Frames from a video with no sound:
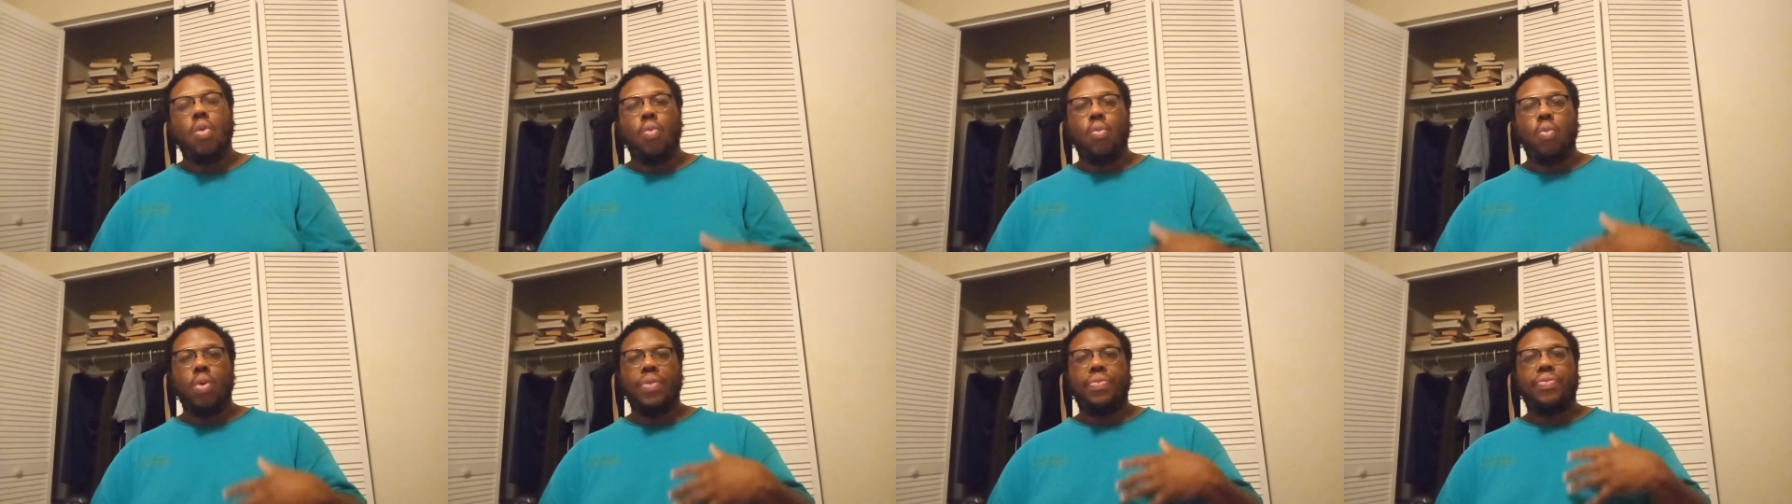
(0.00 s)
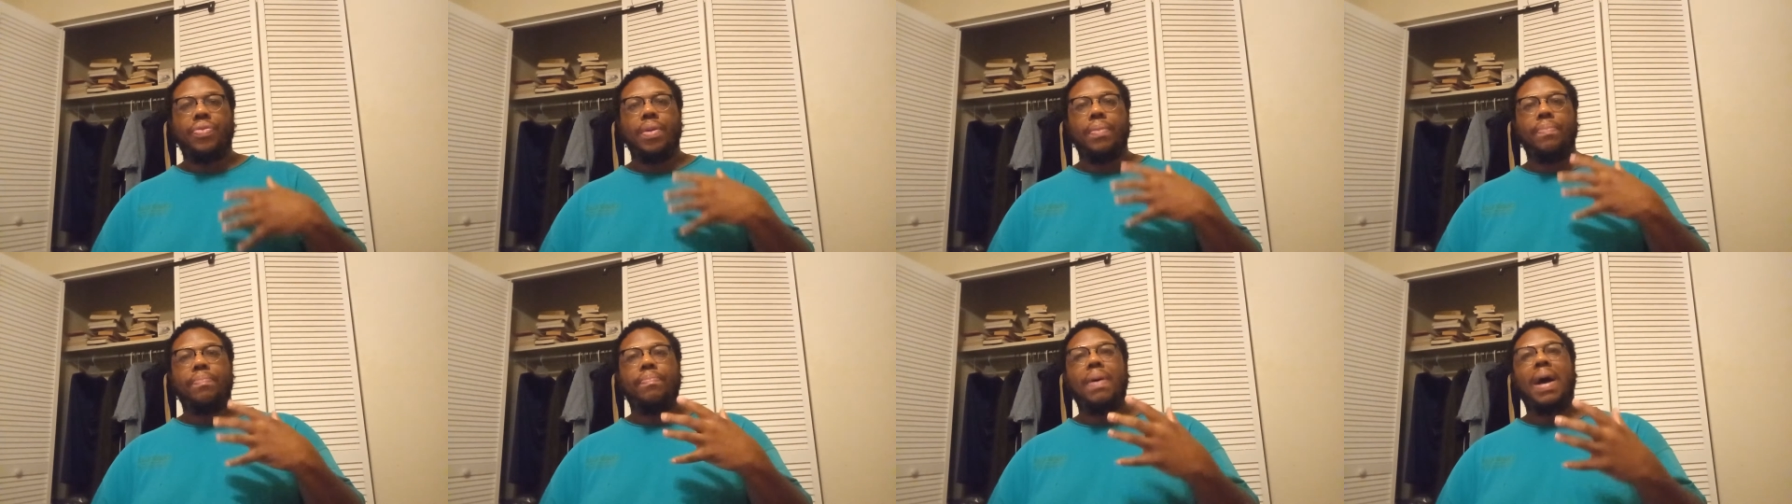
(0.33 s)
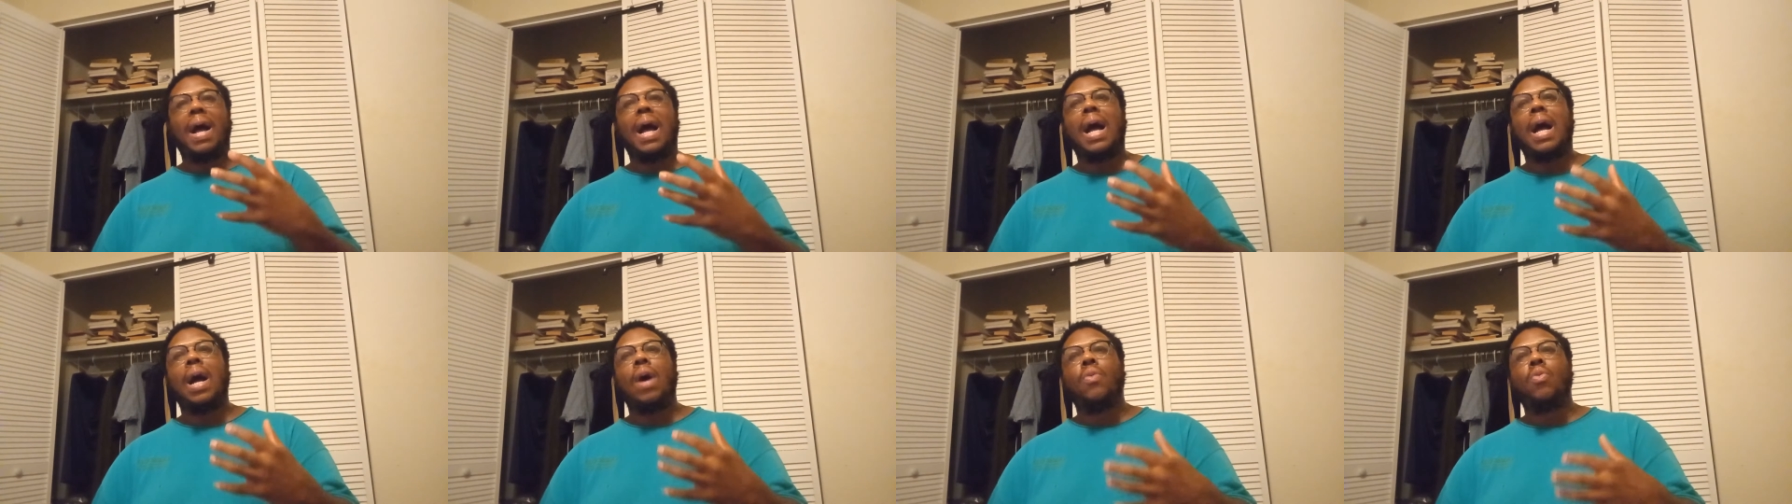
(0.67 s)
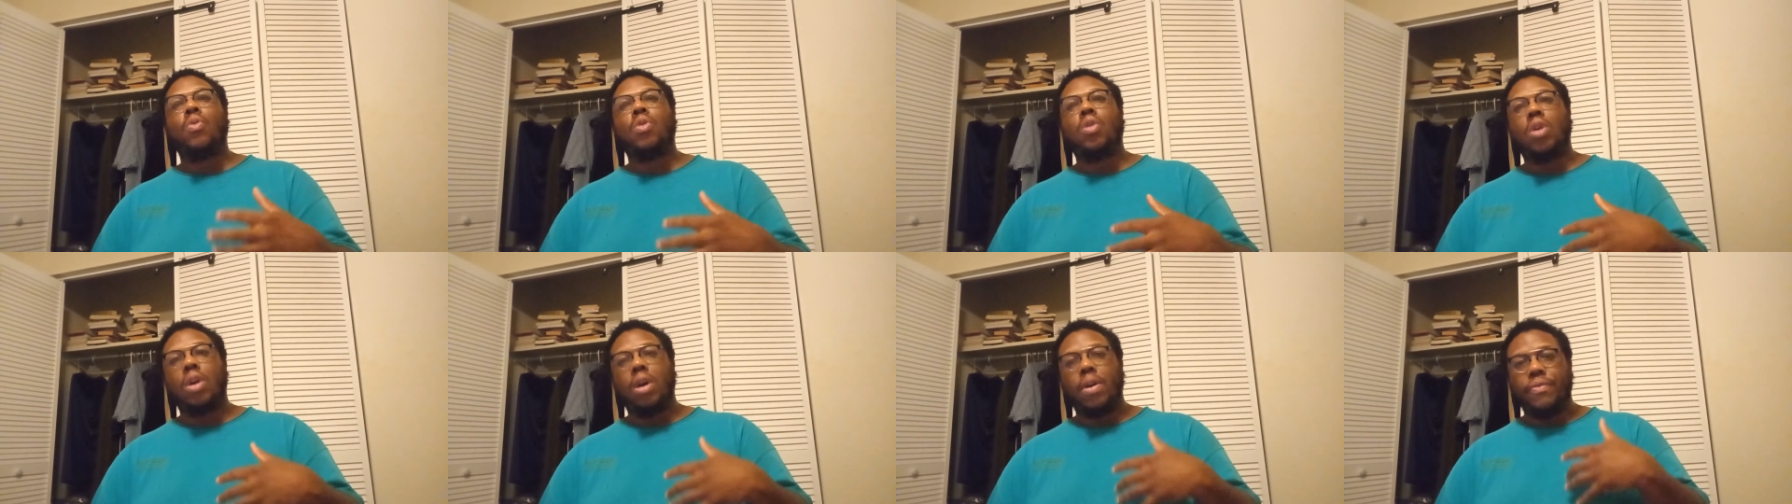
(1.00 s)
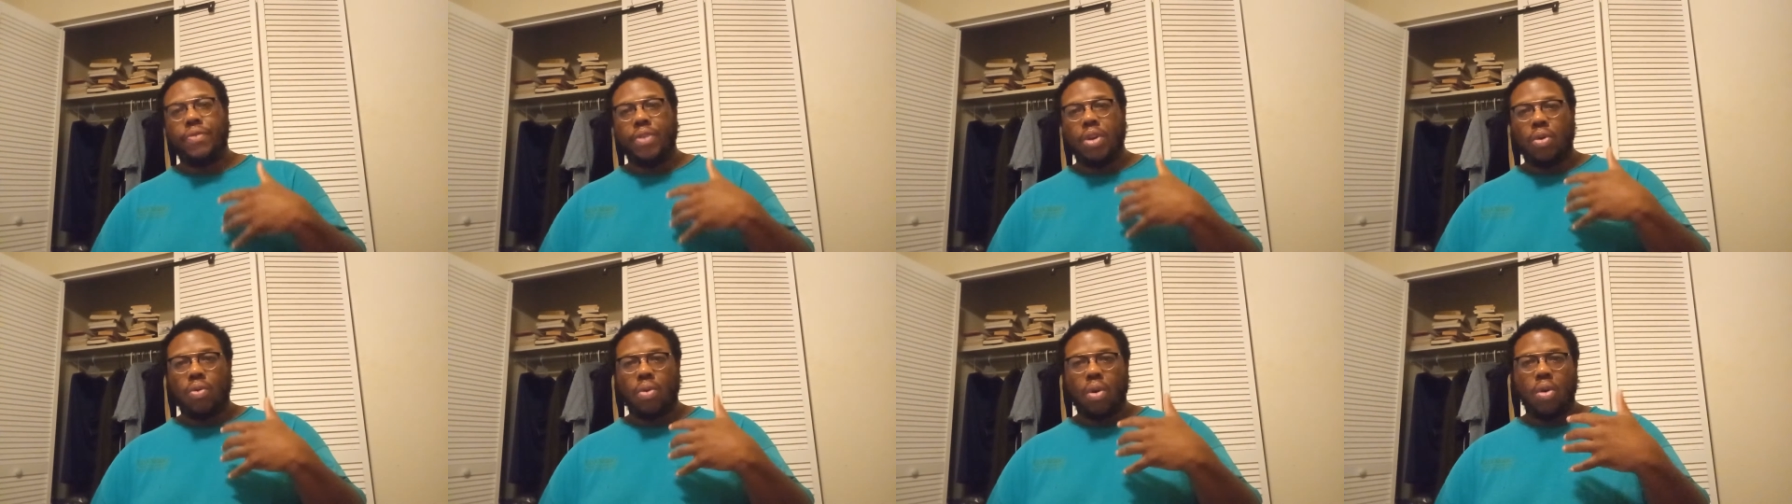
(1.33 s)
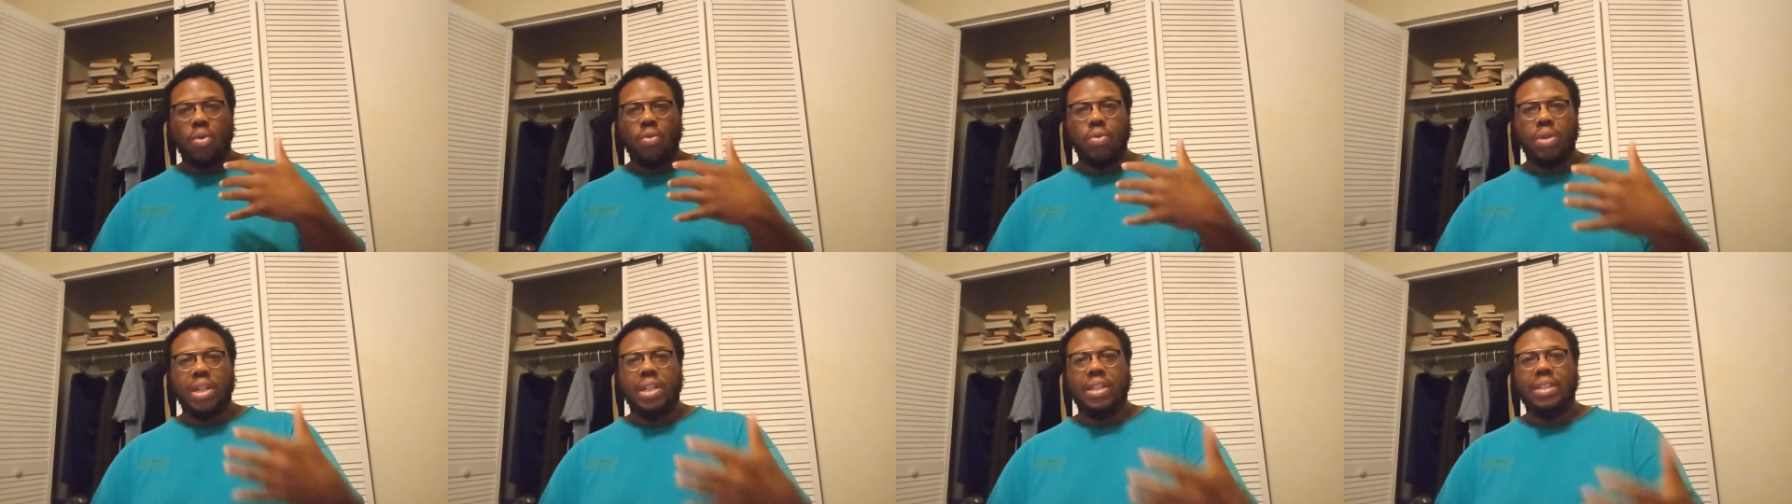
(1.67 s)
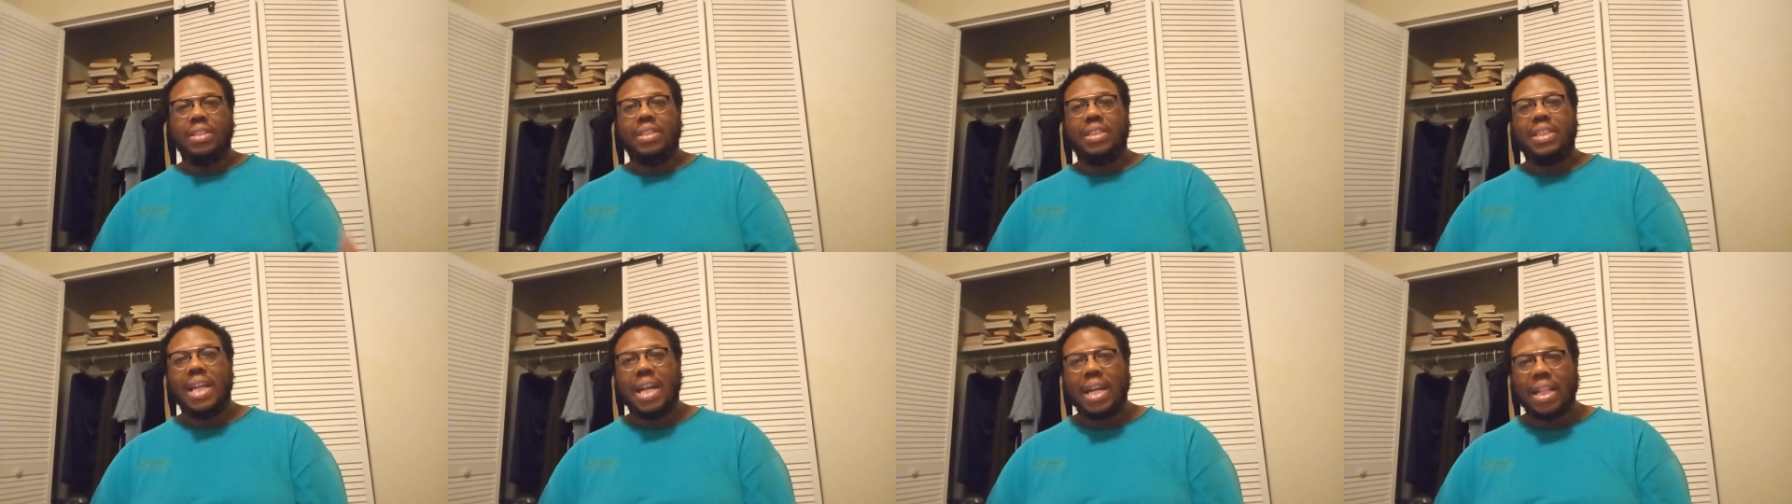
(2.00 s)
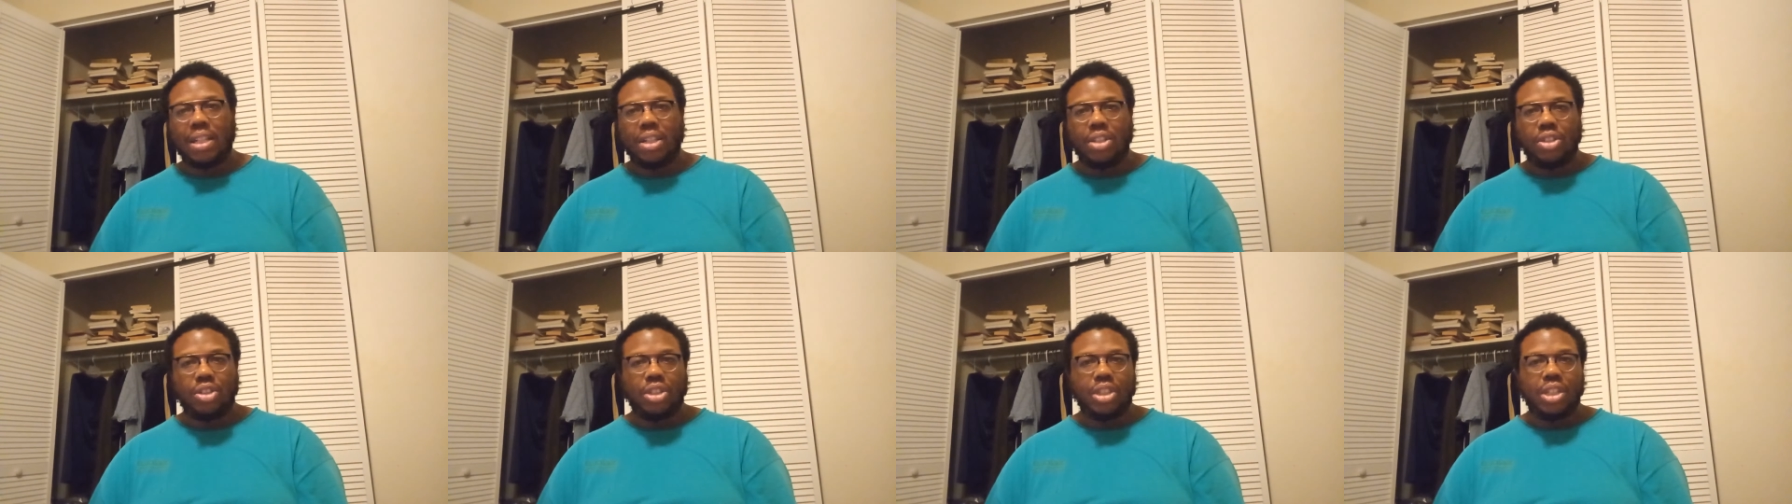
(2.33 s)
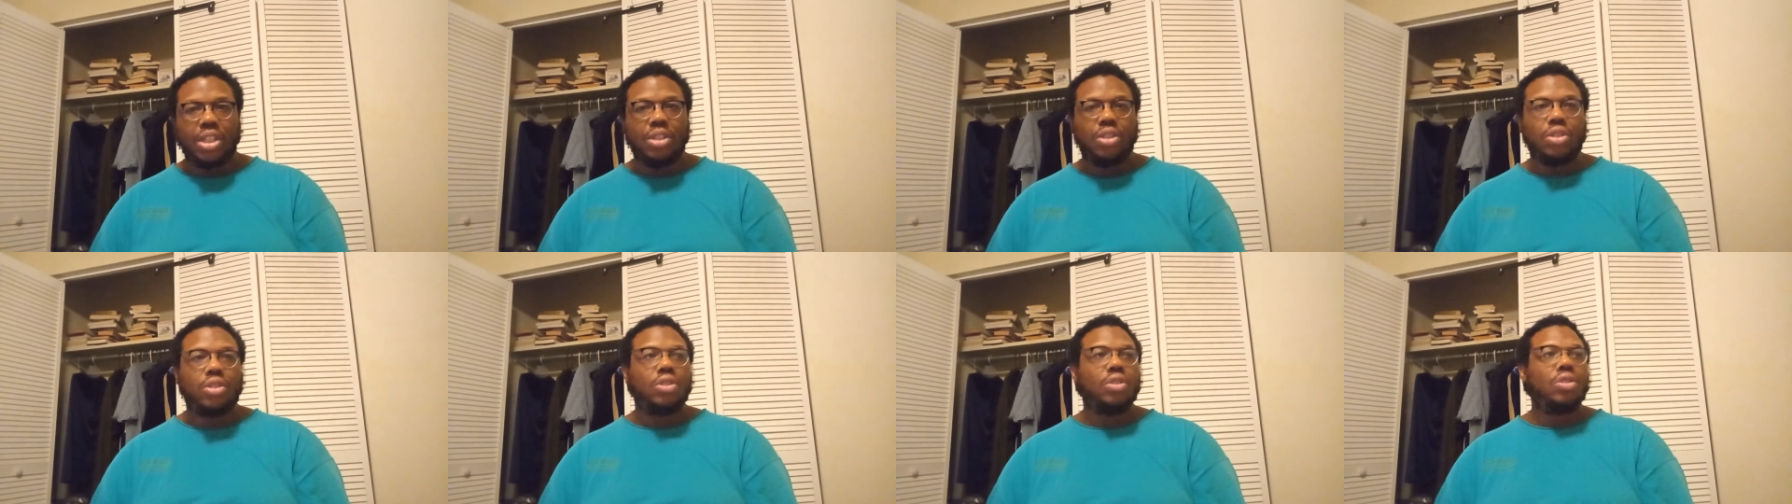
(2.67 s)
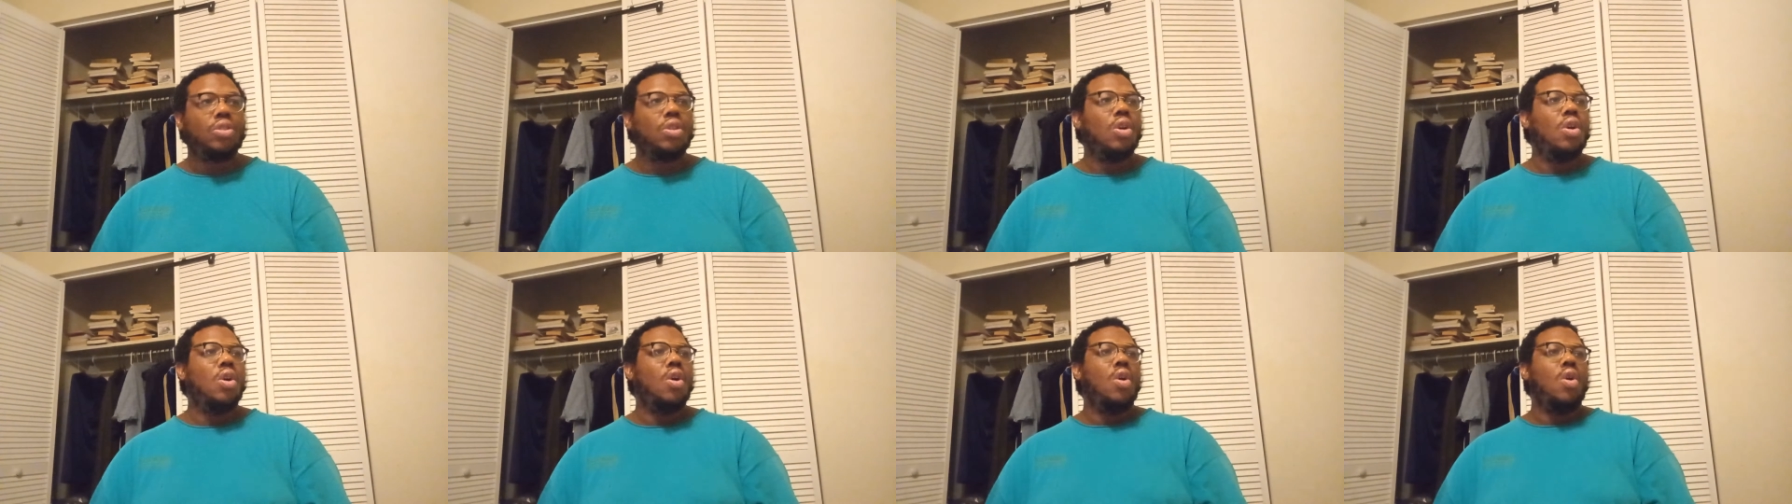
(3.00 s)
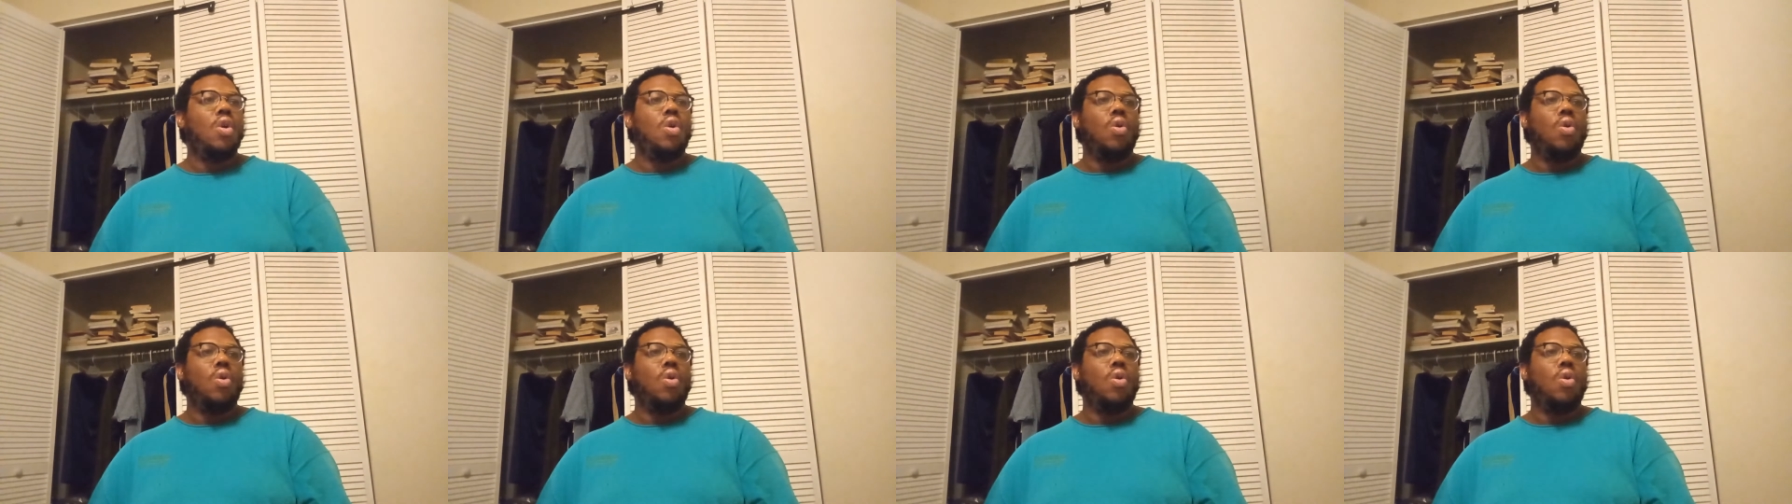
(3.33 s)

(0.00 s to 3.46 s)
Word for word: with the power of your own intelligence